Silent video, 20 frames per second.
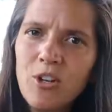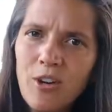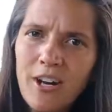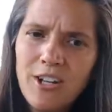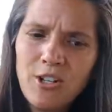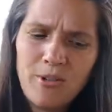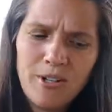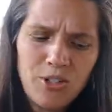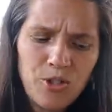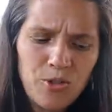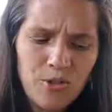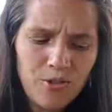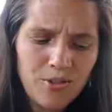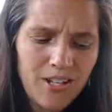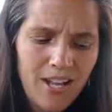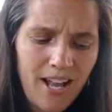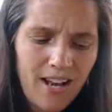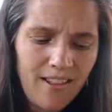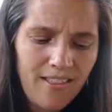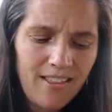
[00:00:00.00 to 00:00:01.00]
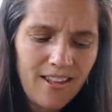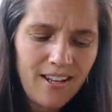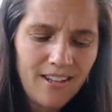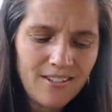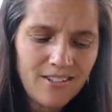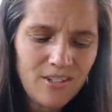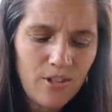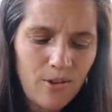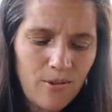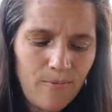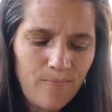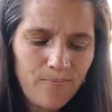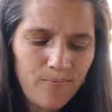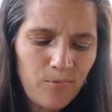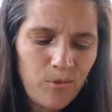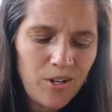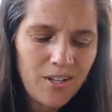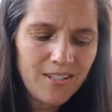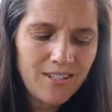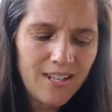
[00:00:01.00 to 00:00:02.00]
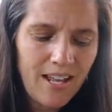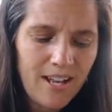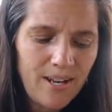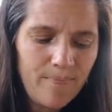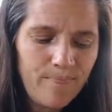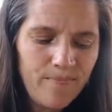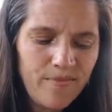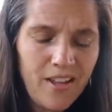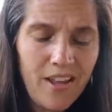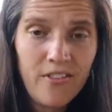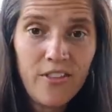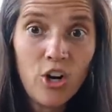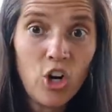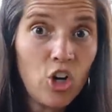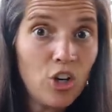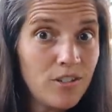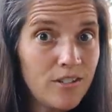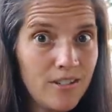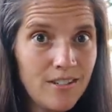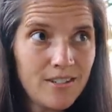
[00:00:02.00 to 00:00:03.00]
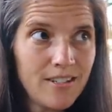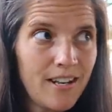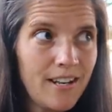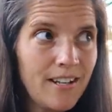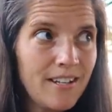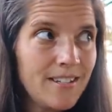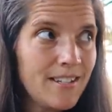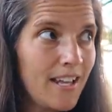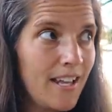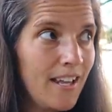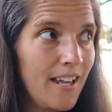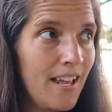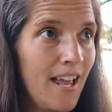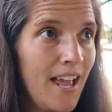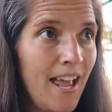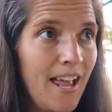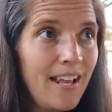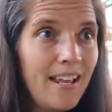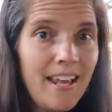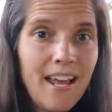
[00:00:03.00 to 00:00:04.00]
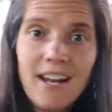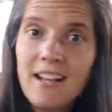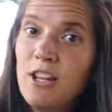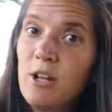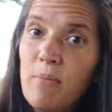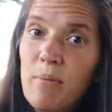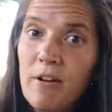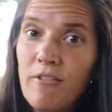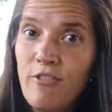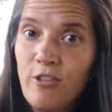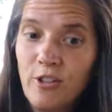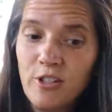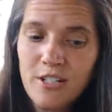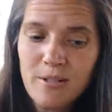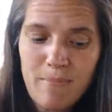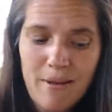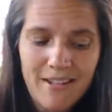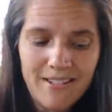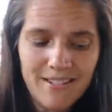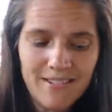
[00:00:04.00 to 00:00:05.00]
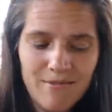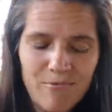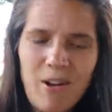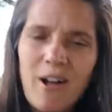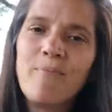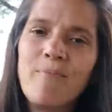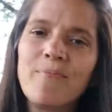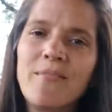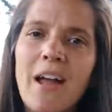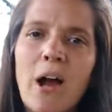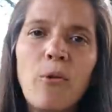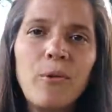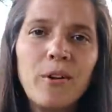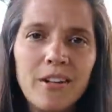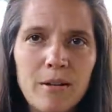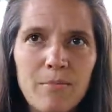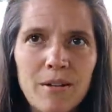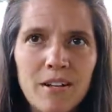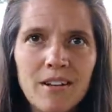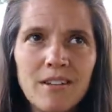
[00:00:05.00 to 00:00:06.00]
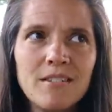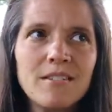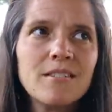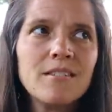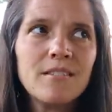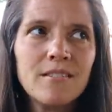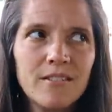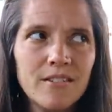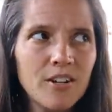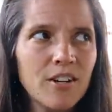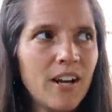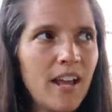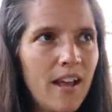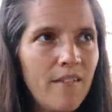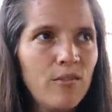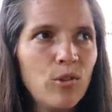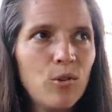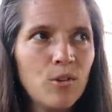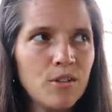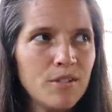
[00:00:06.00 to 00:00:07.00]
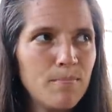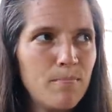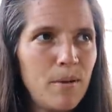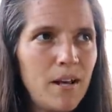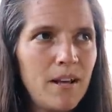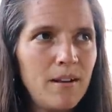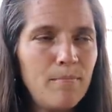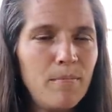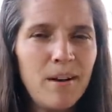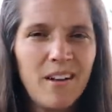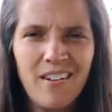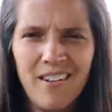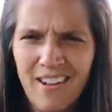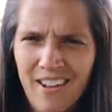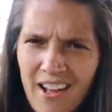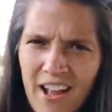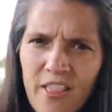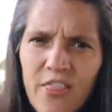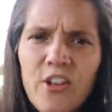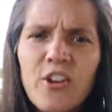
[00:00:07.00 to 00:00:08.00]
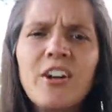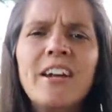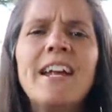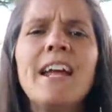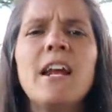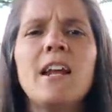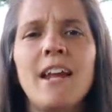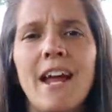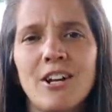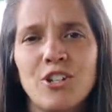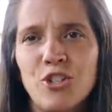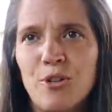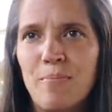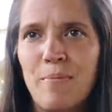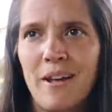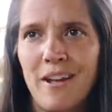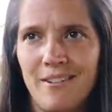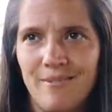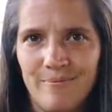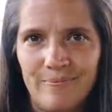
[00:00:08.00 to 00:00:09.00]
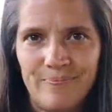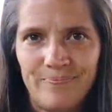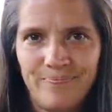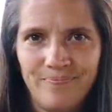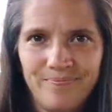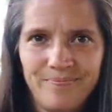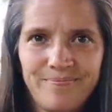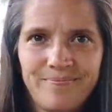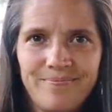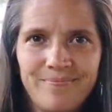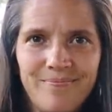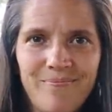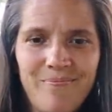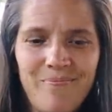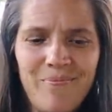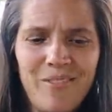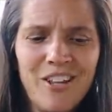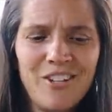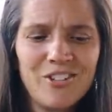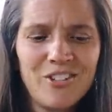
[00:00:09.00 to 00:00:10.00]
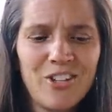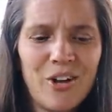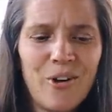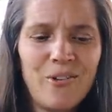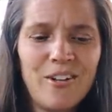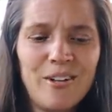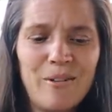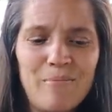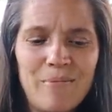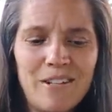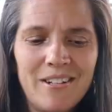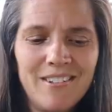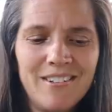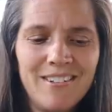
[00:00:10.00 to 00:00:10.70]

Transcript: graduate, do those kind of things. So we're excited. And the girls are excited because they gain a little bit of floor space. Well, not really because they're going to have Lauren's bed, but they're going to gain an extra bed. So we're not